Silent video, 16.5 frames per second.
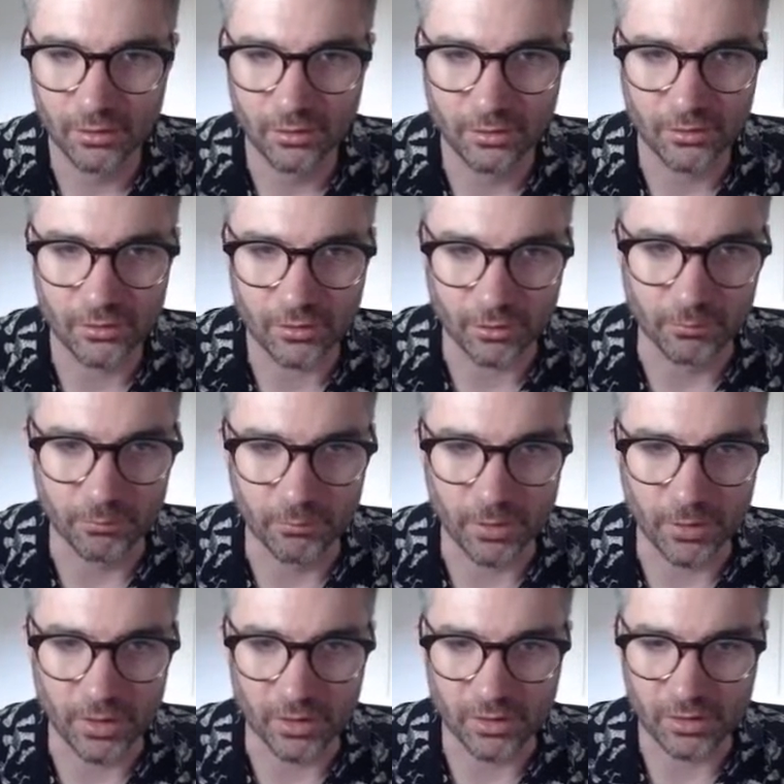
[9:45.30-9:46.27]
So
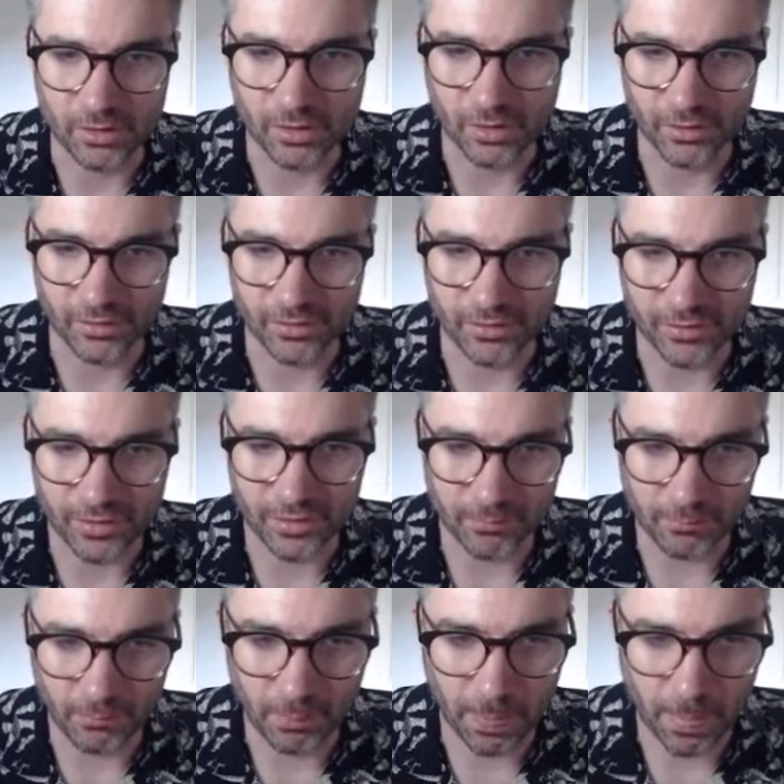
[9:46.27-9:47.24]
we're going to cut this
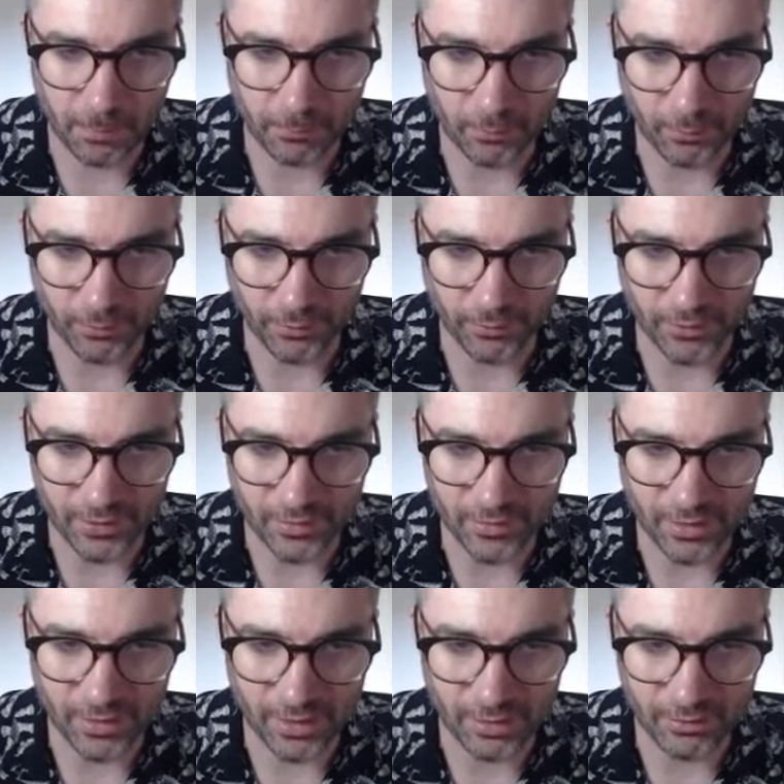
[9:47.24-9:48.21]
out. We want this
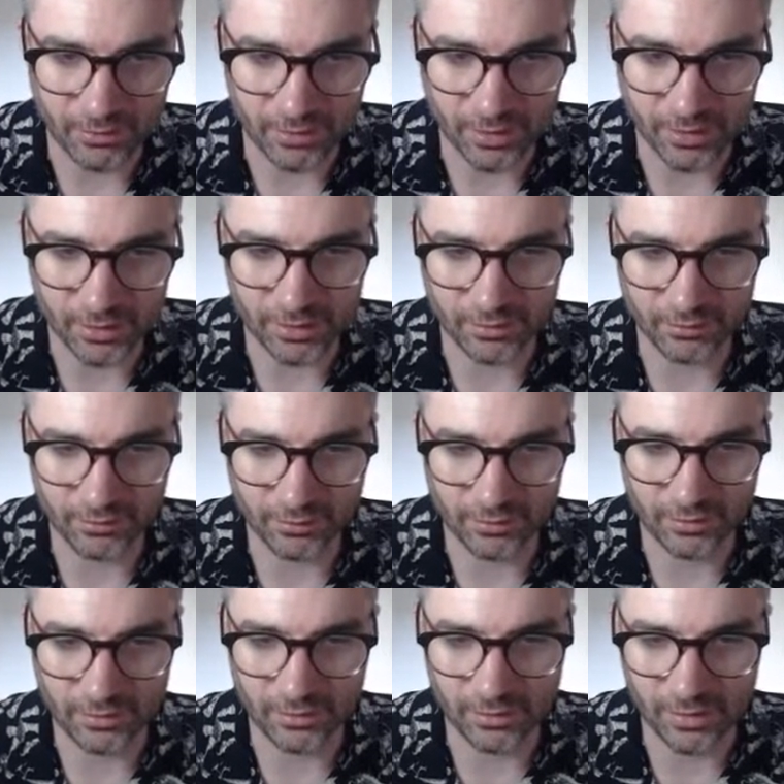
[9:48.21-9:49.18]
here as a cutout.
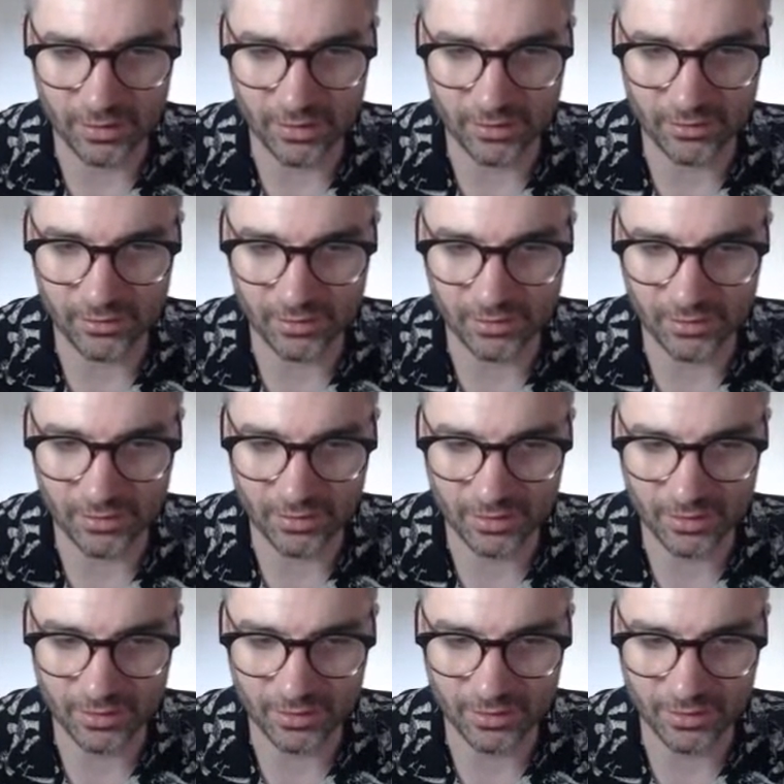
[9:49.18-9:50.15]
This.
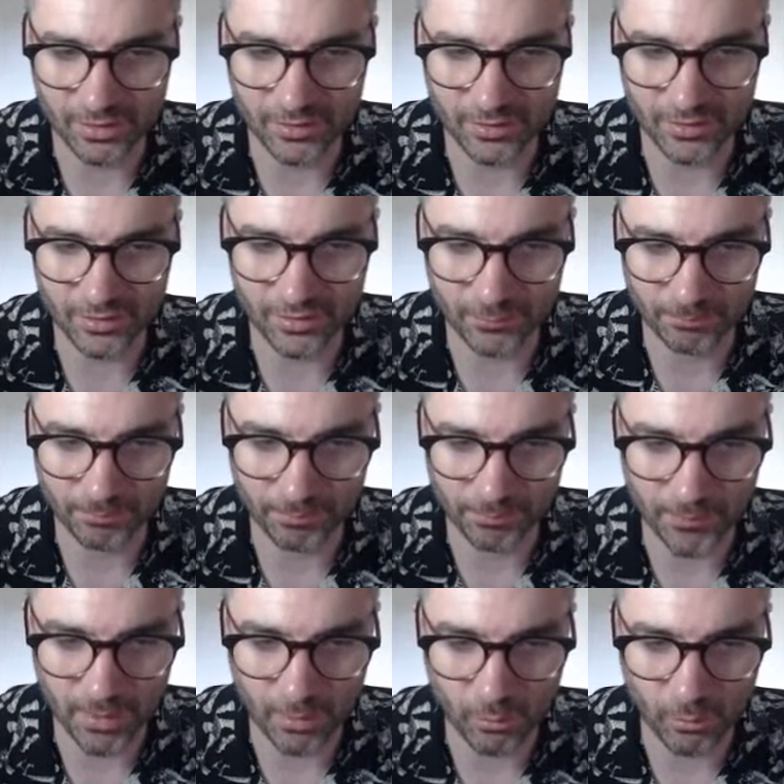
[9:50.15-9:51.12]

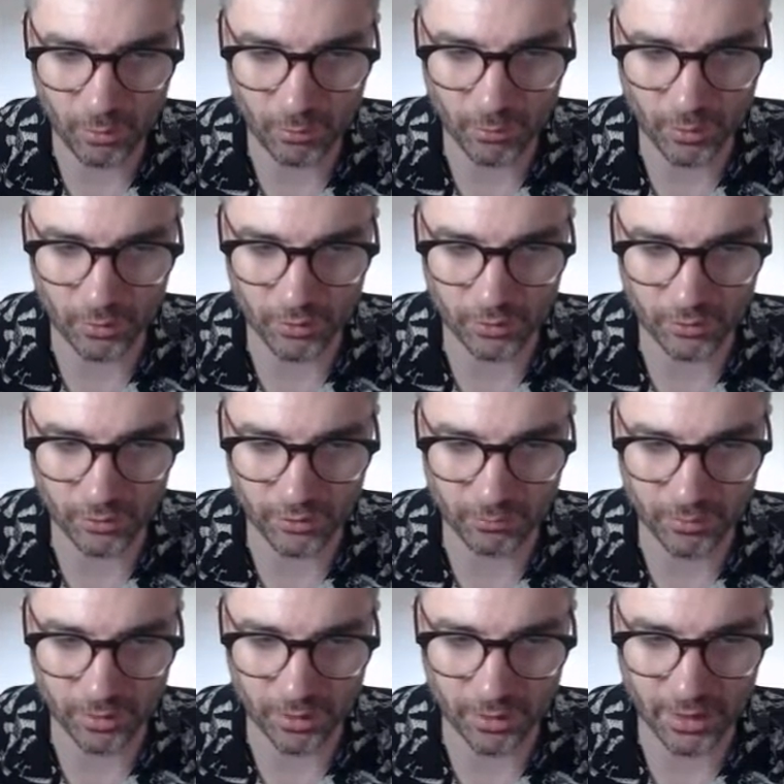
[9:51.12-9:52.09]
We want to do
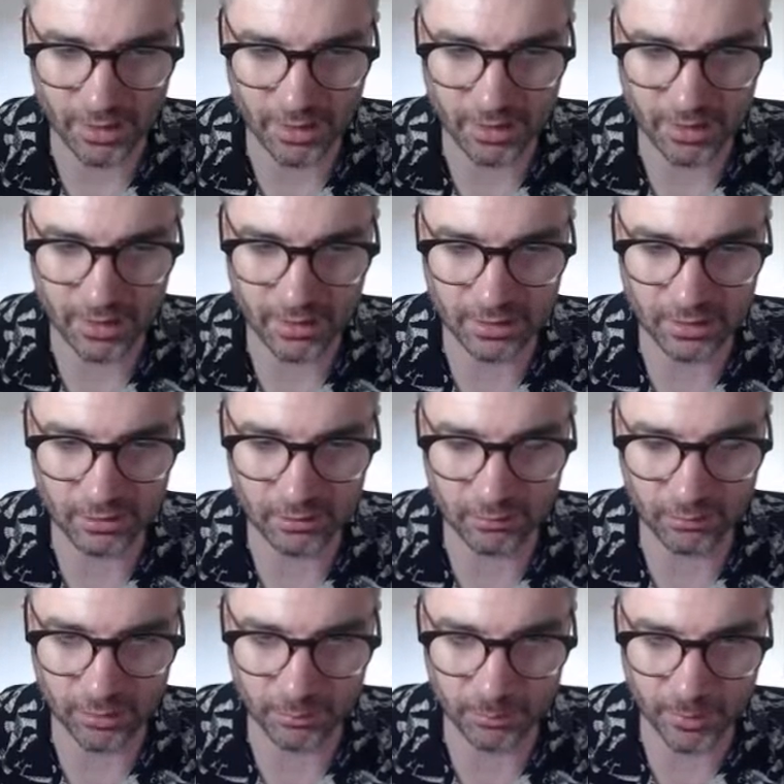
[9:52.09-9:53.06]
something here
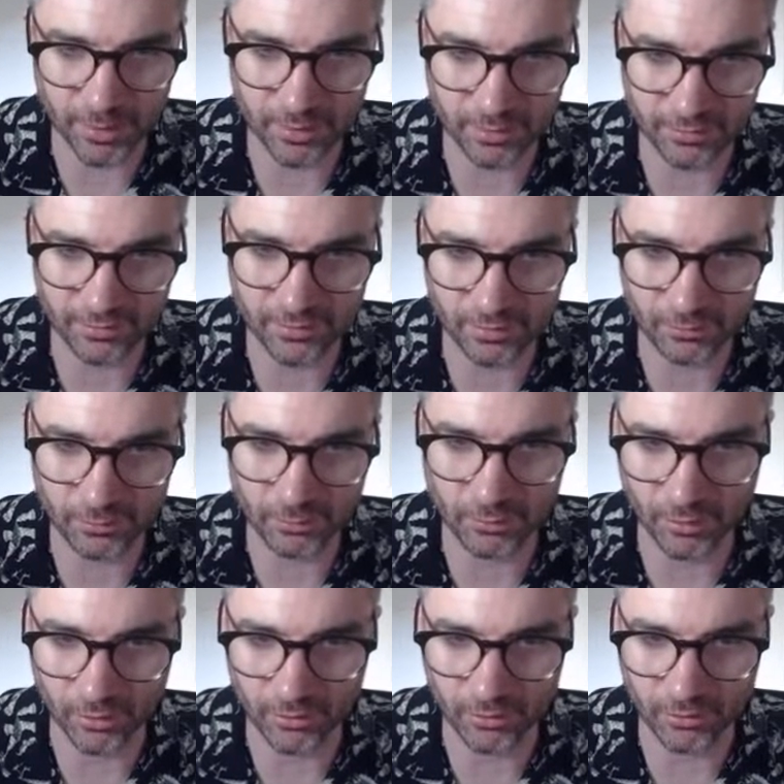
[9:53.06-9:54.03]
with the base. We've
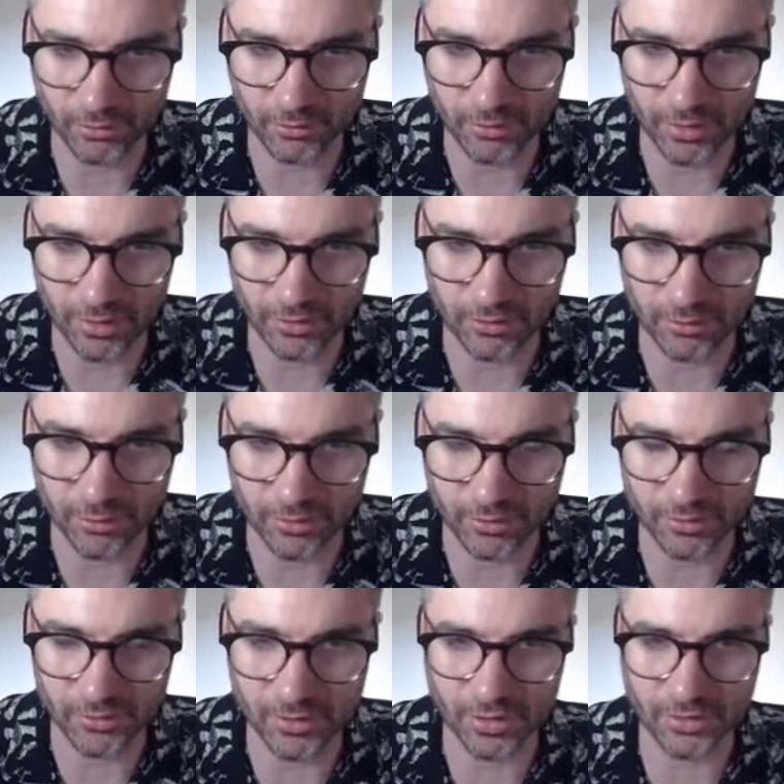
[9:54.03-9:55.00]
got these
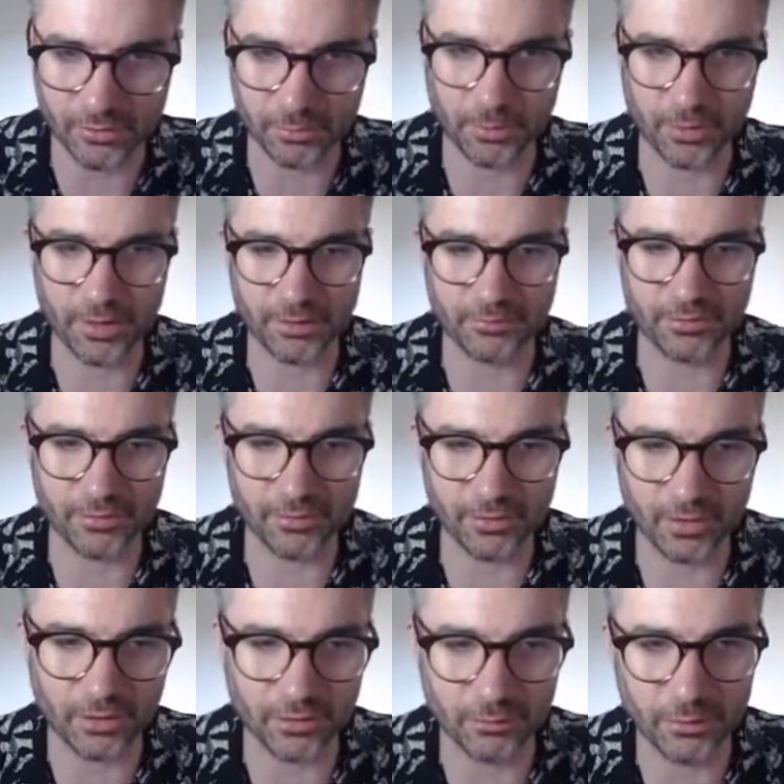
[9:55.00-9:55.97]
switches and dials to pull out. So there's a
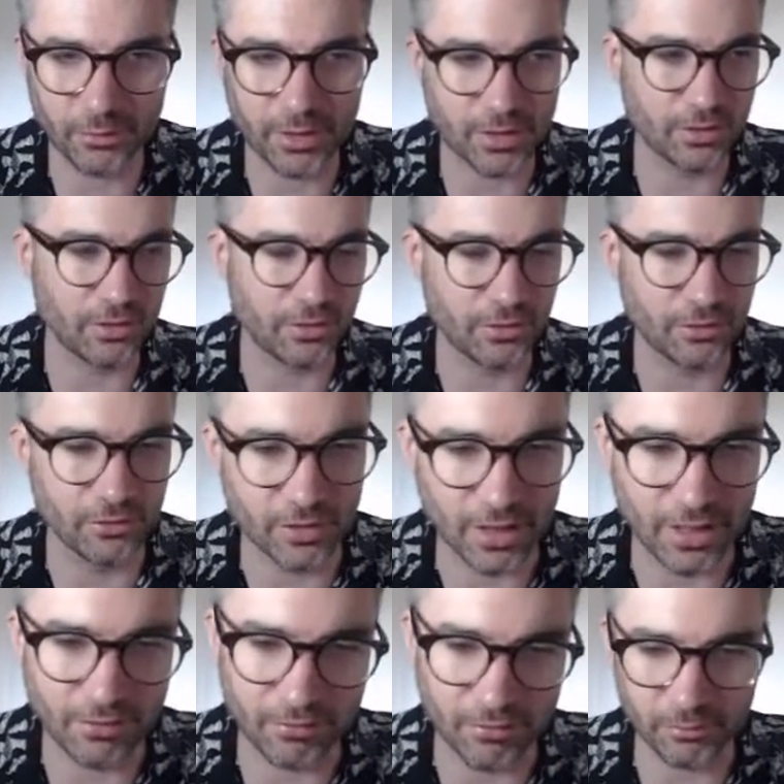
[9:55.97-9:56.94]
lot that we can do to
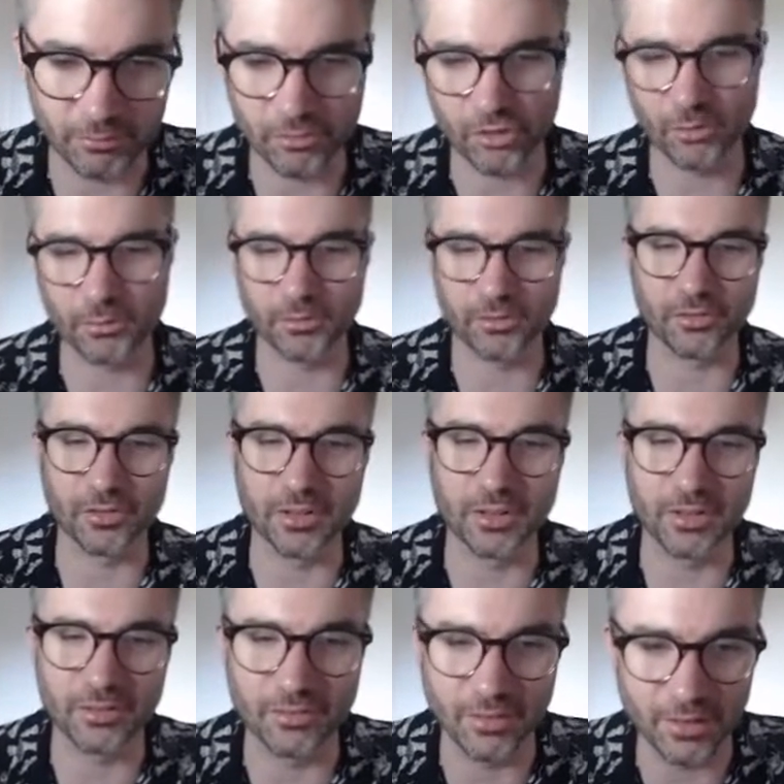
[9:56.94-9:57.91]
give some geometry
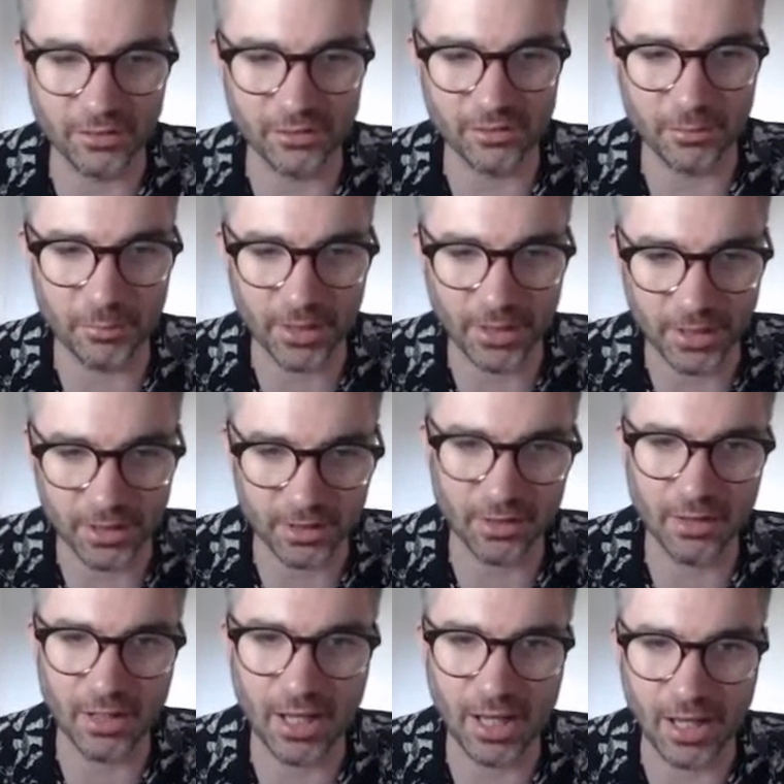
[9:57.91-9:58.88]
to this and make it
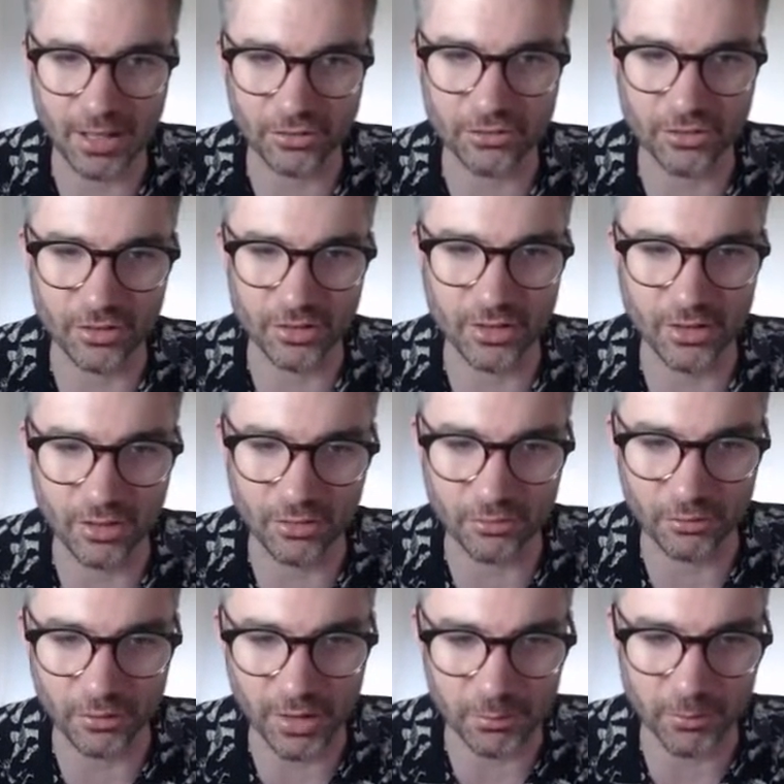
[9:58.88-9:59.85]
actually a
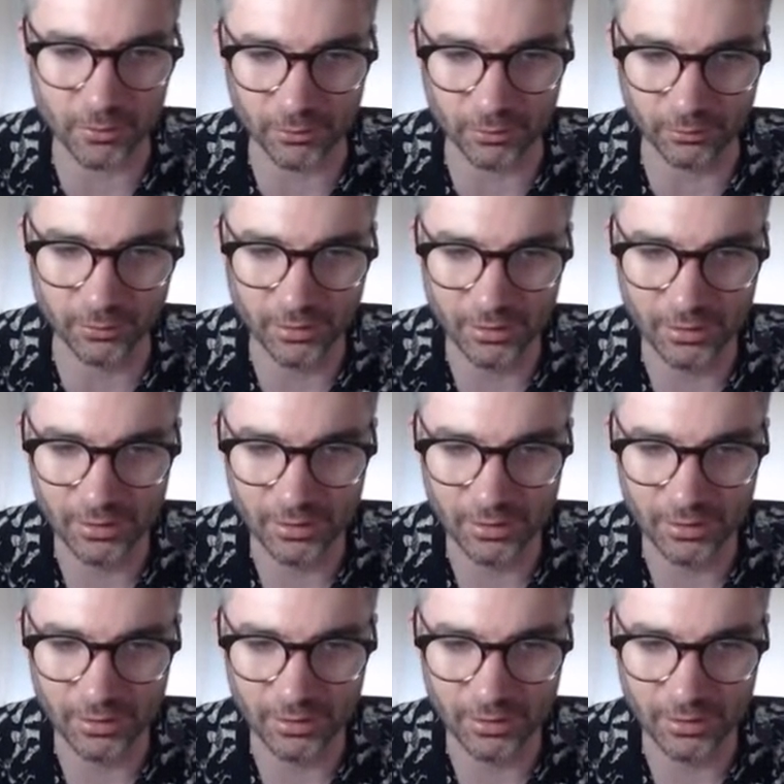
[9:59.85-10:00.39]
3D model.